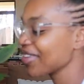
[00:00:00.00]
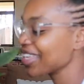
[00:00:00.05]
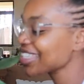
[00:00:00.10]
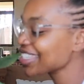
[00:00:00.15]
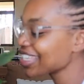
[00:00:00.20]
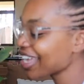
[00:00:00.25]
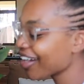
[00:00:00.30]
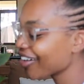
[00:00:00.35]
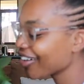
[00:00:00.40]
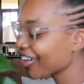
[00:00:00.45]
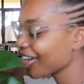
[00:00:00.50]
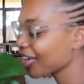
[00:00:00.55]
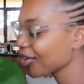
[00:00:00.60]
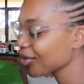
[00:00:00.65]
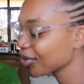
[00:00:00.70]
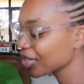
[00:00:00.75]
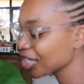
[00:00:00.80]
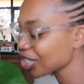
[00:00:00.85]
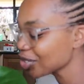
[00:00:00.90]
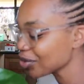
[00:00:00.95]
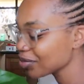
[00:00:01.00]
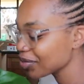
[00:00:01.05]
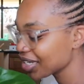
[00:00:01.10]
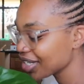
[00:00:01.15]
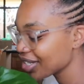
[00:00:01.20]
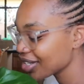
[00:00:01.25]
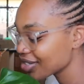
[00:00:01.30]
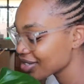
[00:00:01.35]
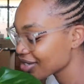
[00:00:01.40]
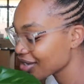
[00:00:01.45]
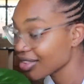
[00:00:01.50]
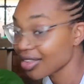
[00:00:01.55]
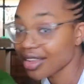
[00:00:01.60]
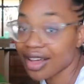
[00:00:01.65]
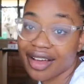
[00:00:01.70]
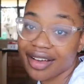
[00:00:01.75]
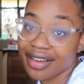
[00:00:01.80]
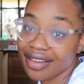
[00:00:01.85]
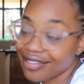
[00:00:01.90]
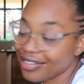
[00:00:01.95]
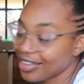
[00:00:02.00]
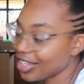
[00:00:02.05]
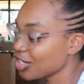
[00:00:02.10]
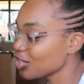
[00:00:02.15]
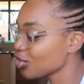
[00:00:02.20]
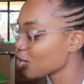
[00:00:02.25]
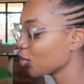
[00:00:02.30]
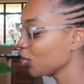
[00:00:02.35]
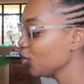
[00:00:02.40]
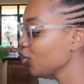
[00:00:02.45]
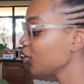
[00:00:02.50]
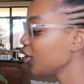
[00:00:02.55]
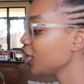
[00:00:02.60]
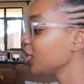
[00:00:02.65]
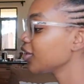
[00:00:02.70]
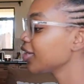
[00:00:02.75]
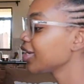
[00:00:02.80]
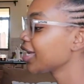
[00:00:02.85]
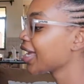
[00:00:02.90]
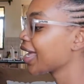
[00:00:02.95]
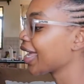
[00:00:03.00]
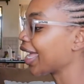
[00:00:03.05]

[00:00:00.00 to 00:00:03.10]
Is Hera, which means love in Zuluo,